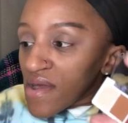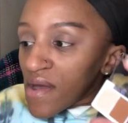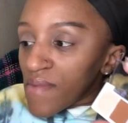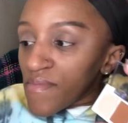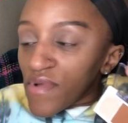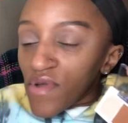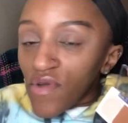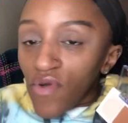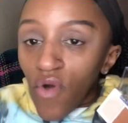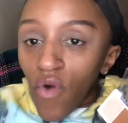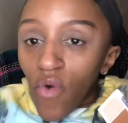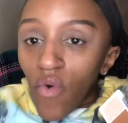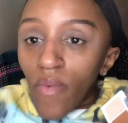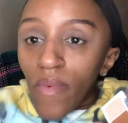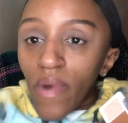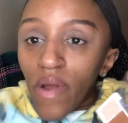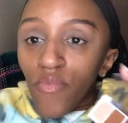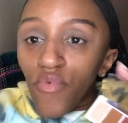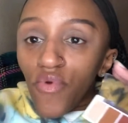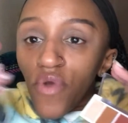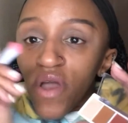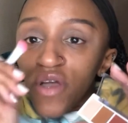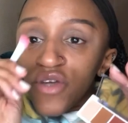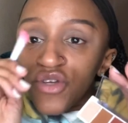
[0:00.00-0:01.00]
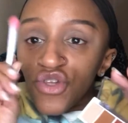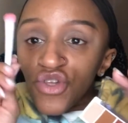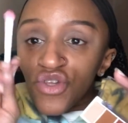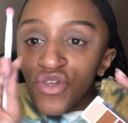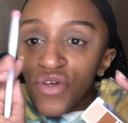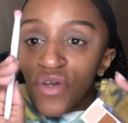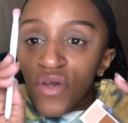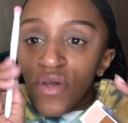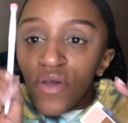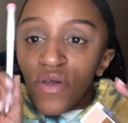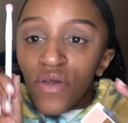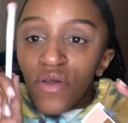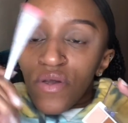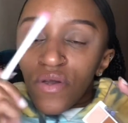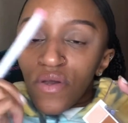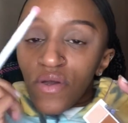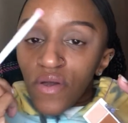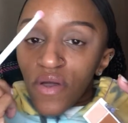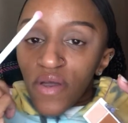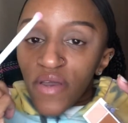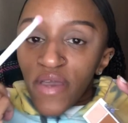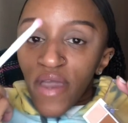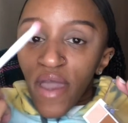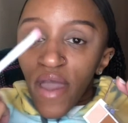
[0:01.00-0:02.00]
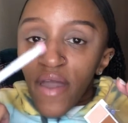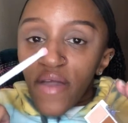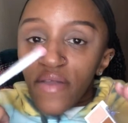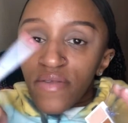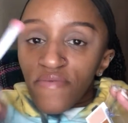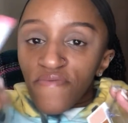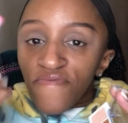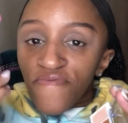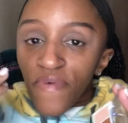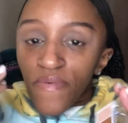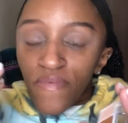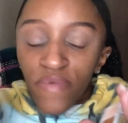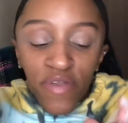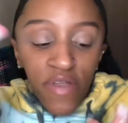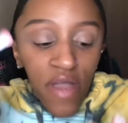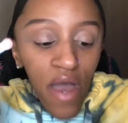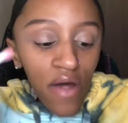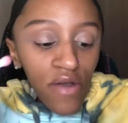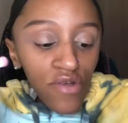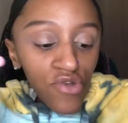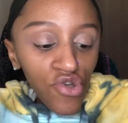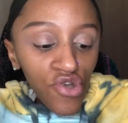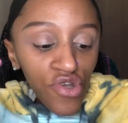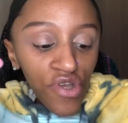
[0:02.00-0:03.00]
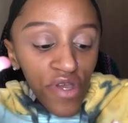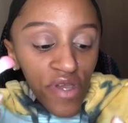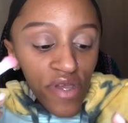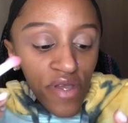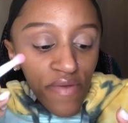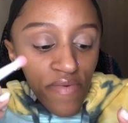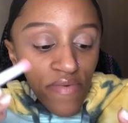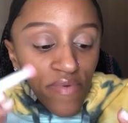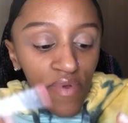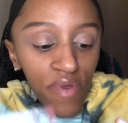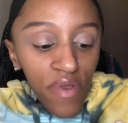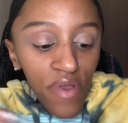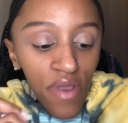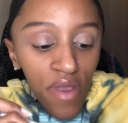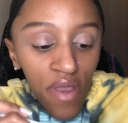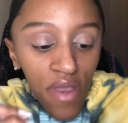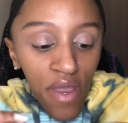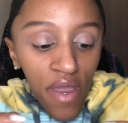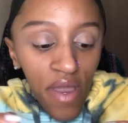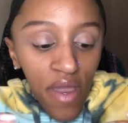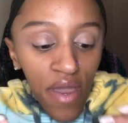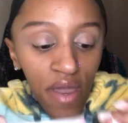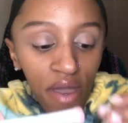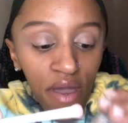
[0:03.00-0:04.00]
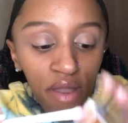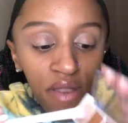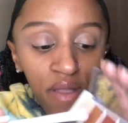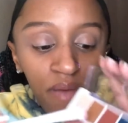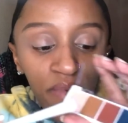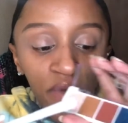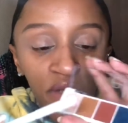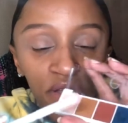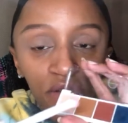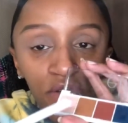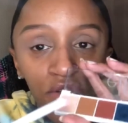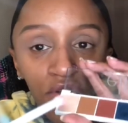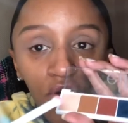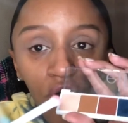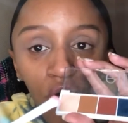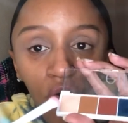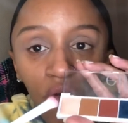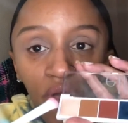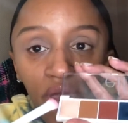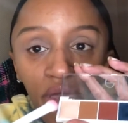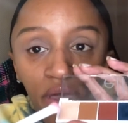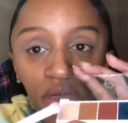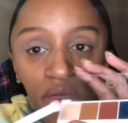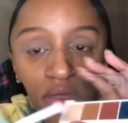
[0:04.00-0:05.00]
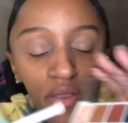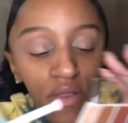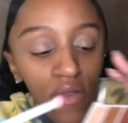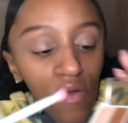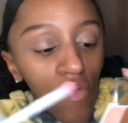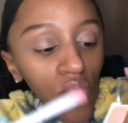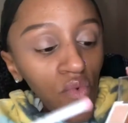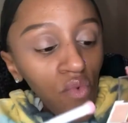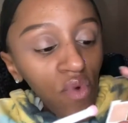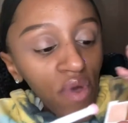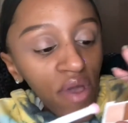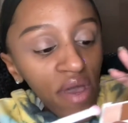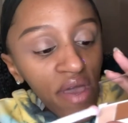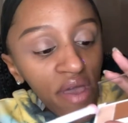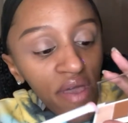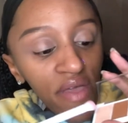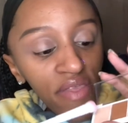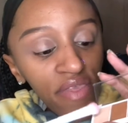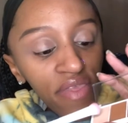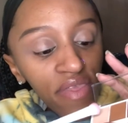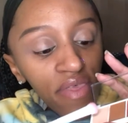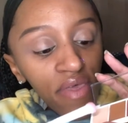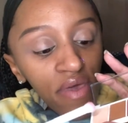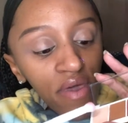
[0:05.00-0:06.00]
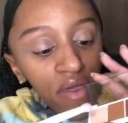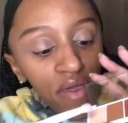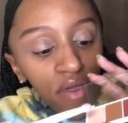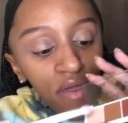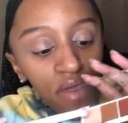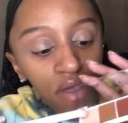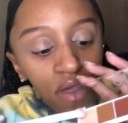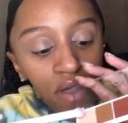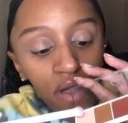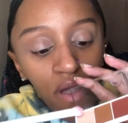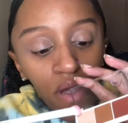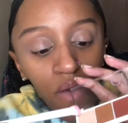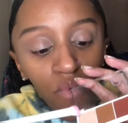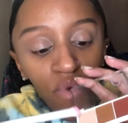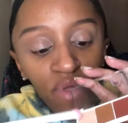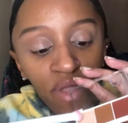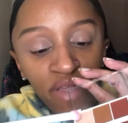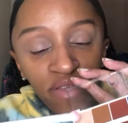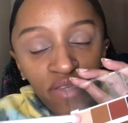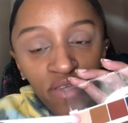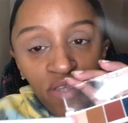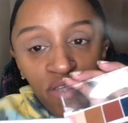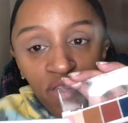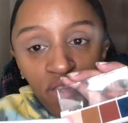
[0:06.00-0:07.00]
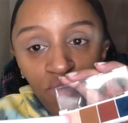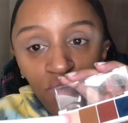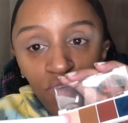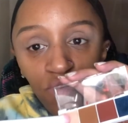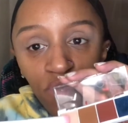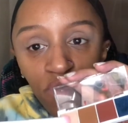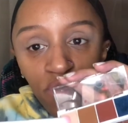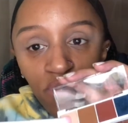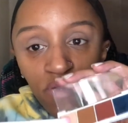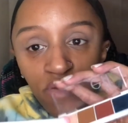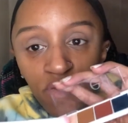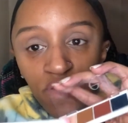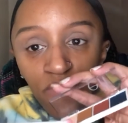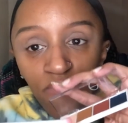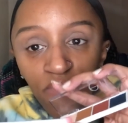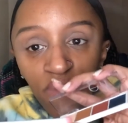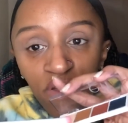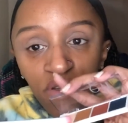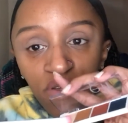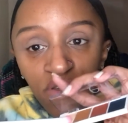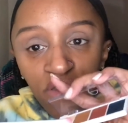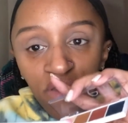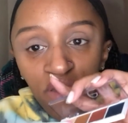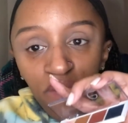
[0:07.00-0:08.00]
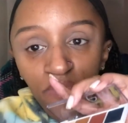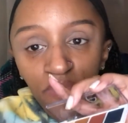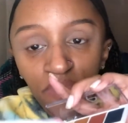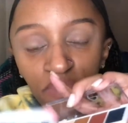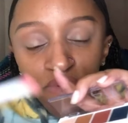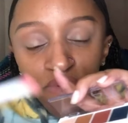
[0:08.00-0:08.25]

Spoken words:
I'm gonna go in with my brush again from the Dollar Tree, and I'm gonna go in with what I did yesterday is I'm gonna dip